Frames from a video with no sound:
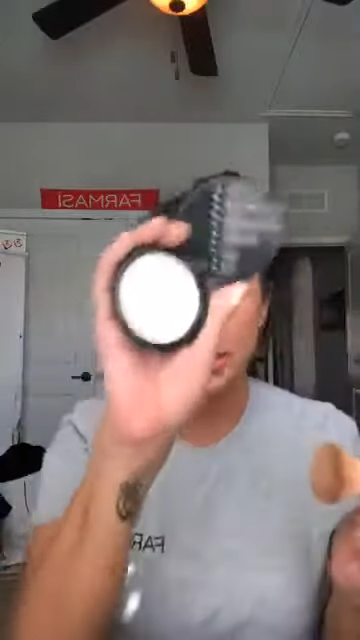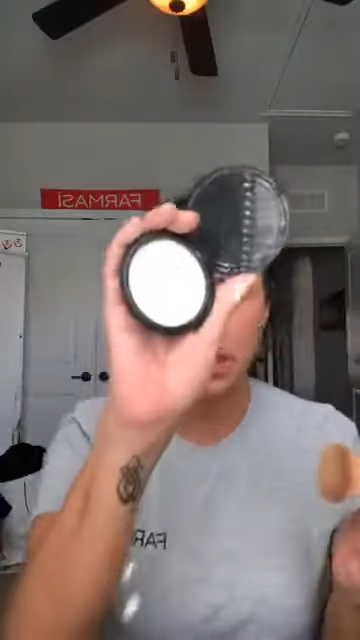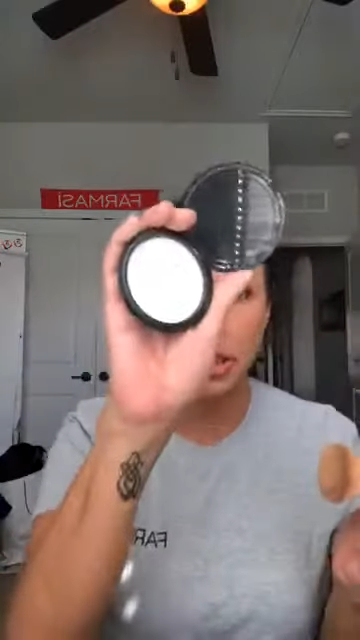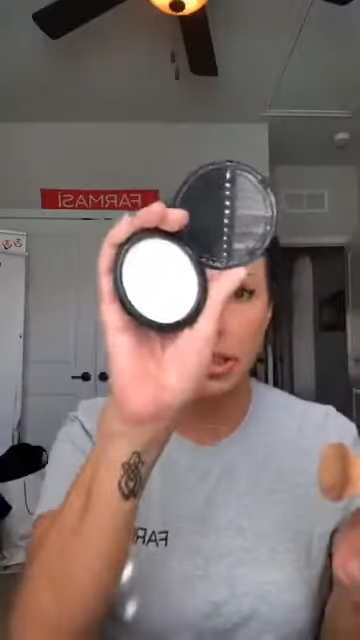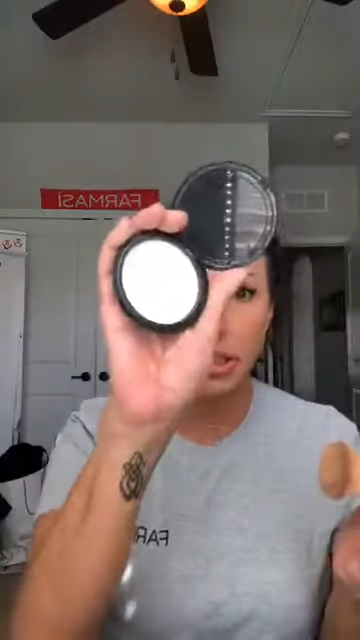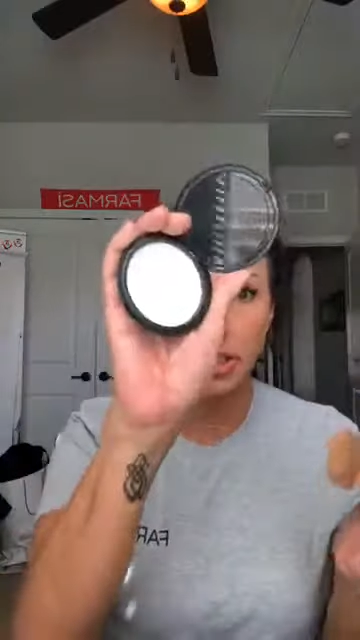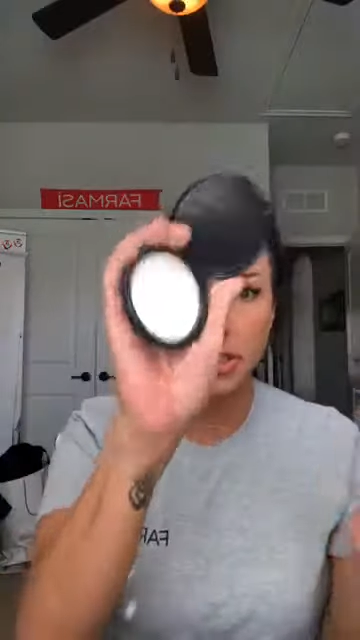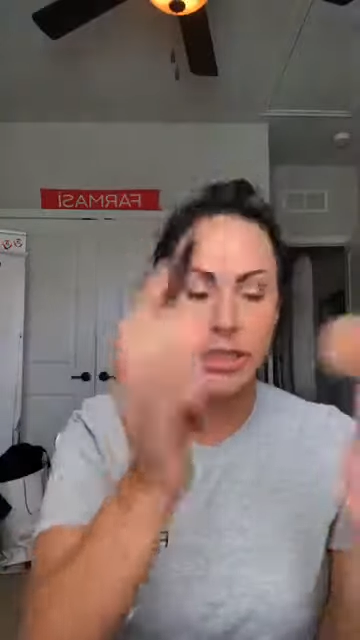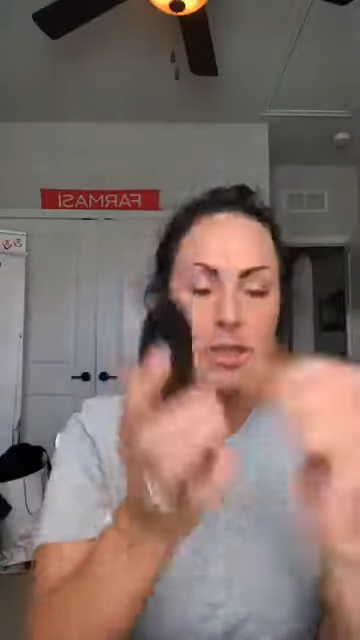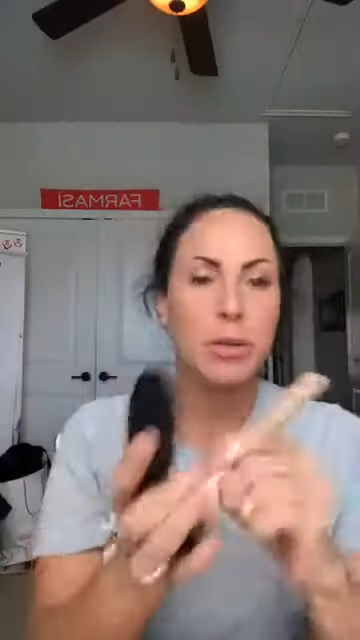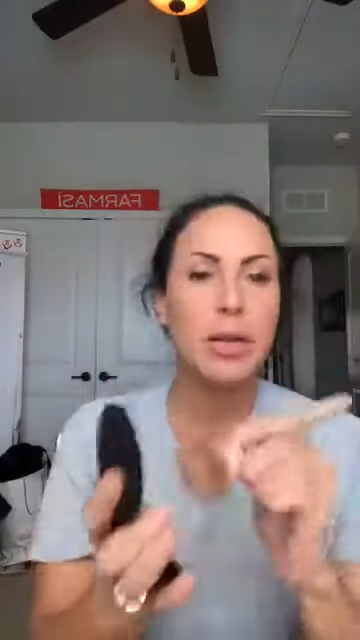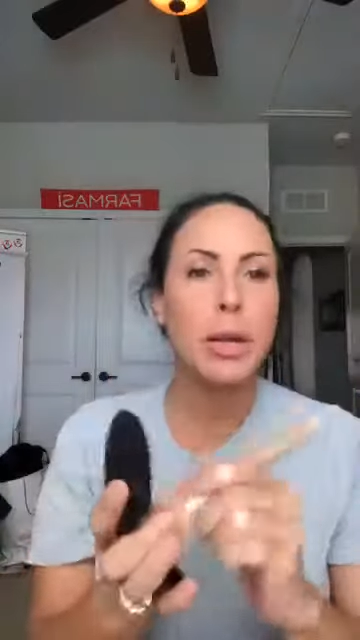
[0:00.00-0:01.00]
is just our
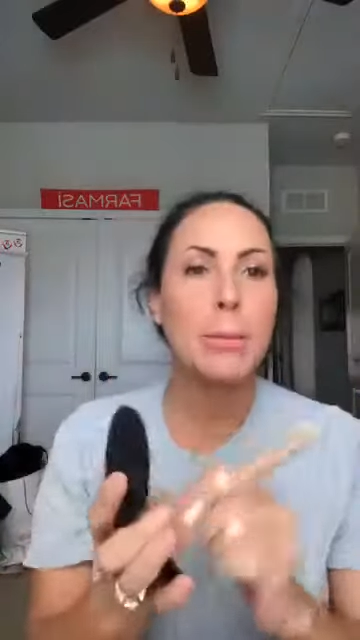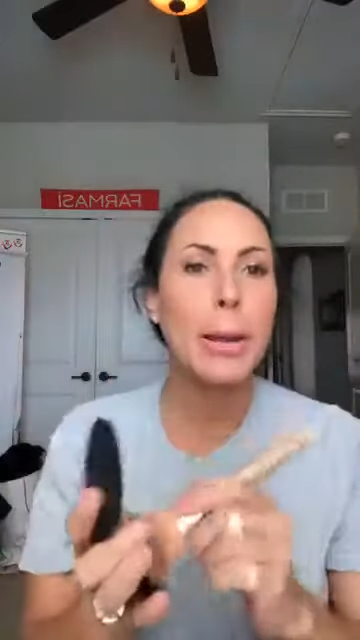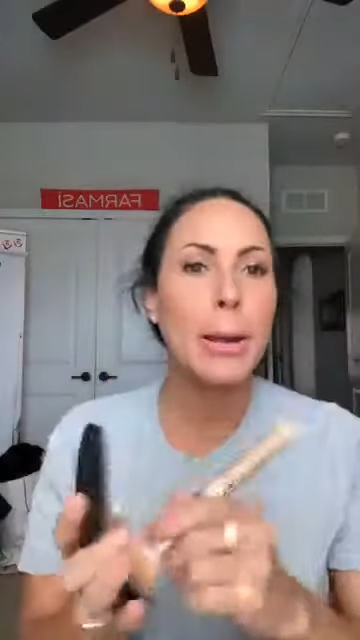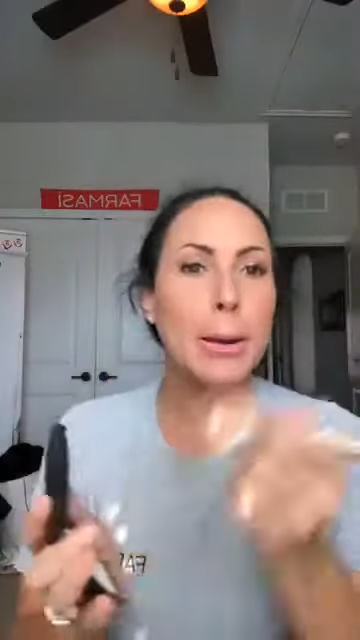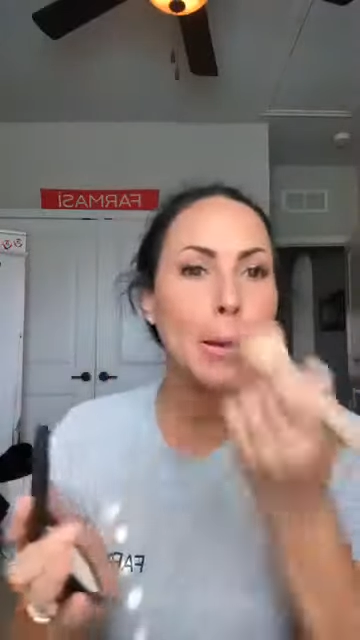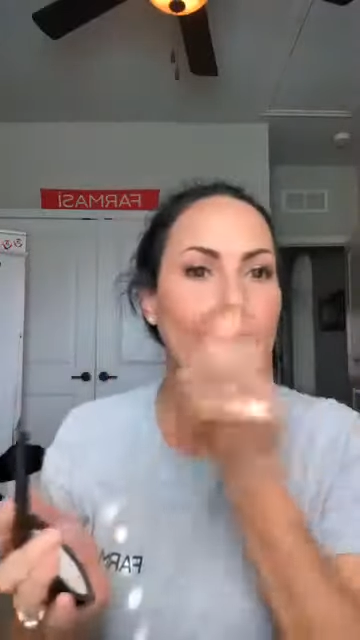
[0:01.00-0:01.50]
transparent powder.